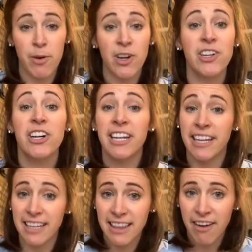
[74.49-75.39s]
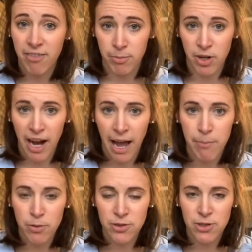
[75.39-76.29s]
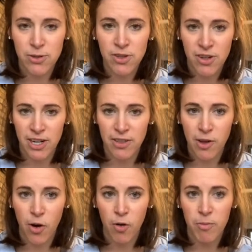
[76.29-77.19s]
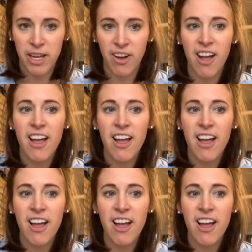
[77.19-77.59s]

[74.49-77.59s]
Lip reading: and you're gonna get that from your apples too. They're in the oatmeal.